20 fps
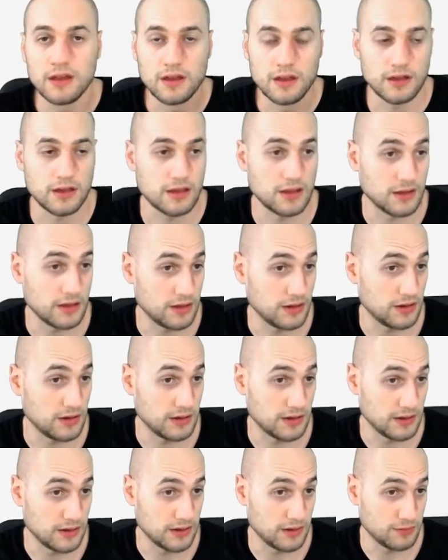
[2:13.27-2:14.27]
And
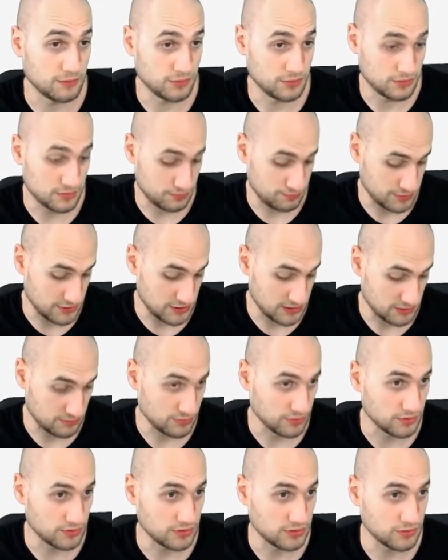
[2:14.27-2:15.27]
then I would be
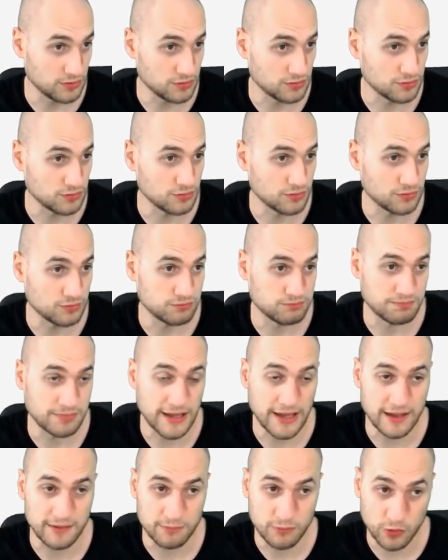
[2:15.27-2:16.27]
able to
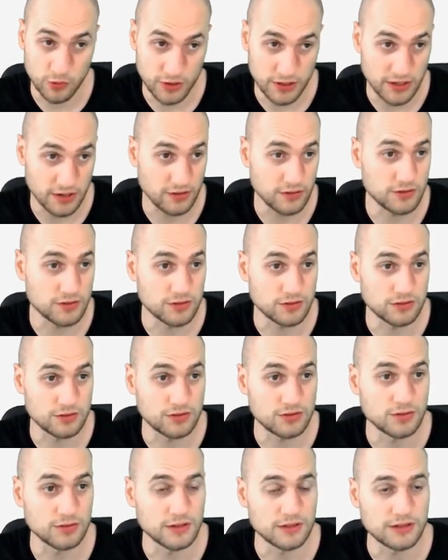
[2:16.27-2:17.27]
add more characters
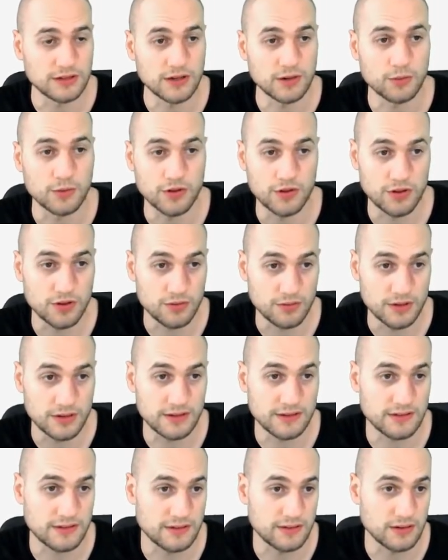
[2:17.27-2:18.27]
to it. Now, whether there
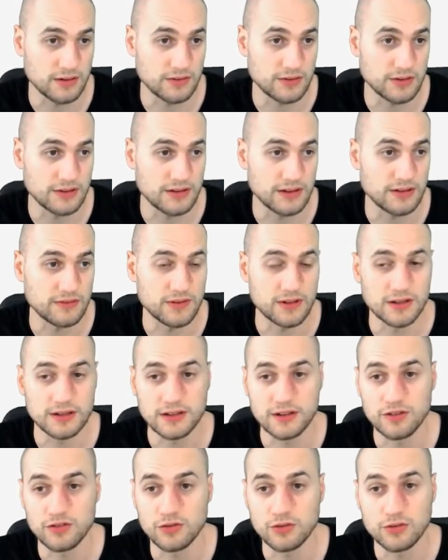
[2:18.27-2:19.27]
is a server-side
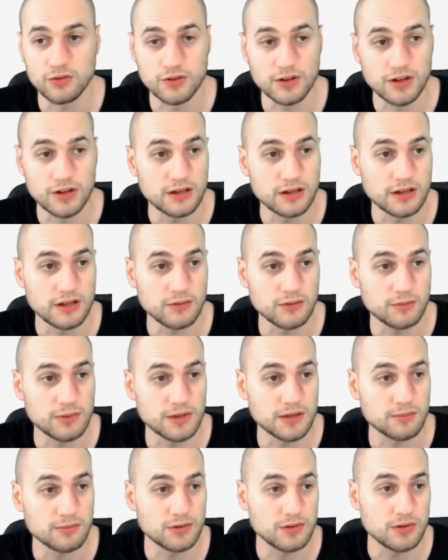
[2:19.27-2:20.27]
validation or not, I would be
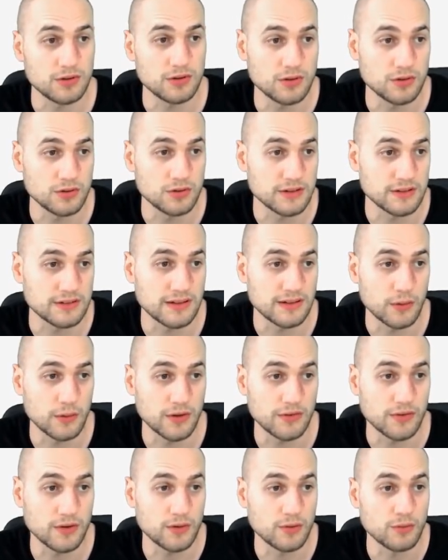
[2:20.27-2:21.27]
able to do this.
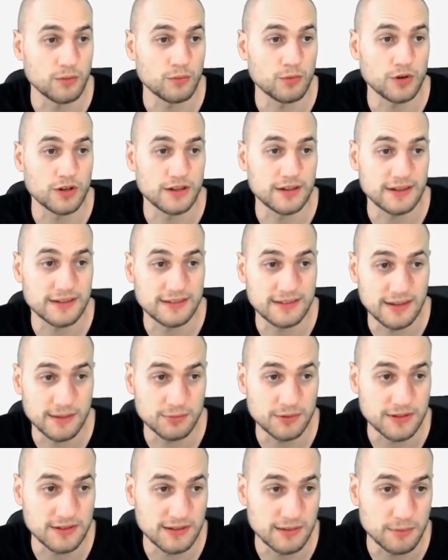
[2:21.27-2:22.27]
However, would it
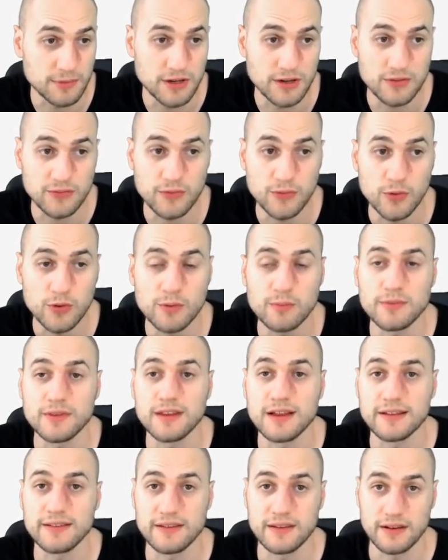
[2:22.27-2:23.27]
accept the submitted form?
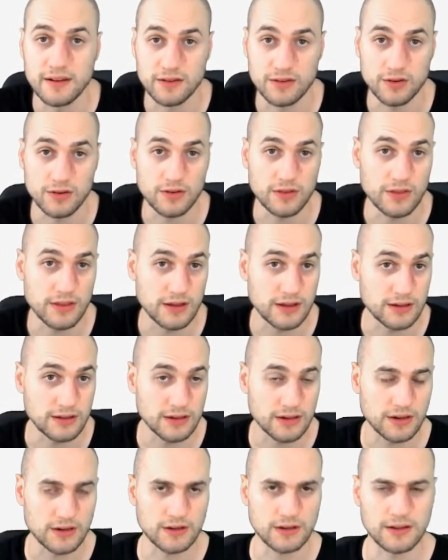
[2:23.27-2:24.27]
That's another thing
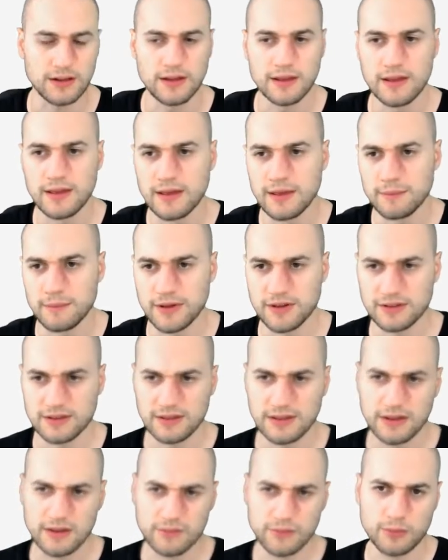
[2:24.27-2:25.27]
entirely. Because a
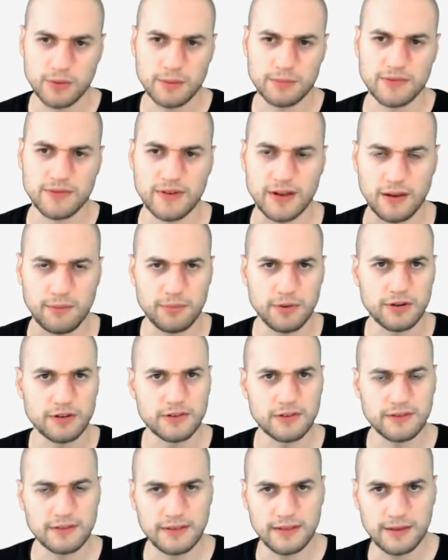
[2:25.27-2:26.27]
lot of web
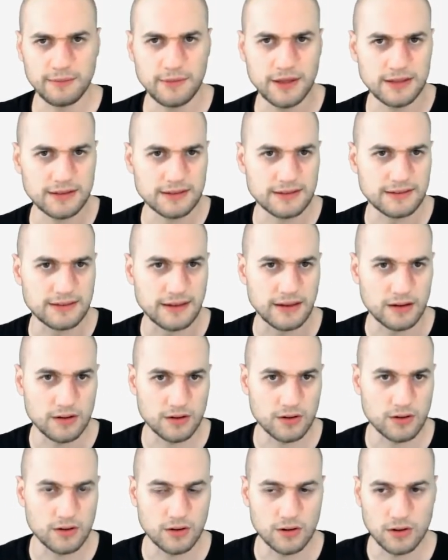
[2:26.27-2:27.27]
developers, they make this
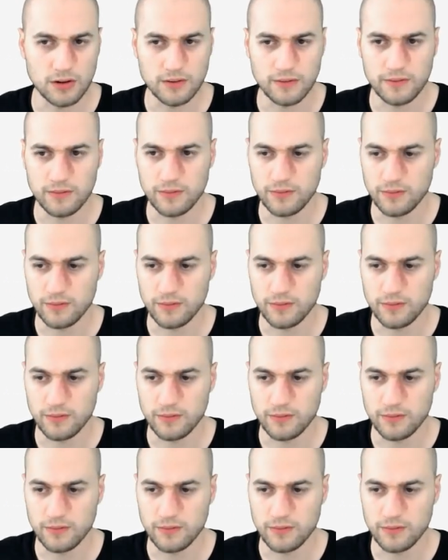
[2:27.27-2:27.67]
error of,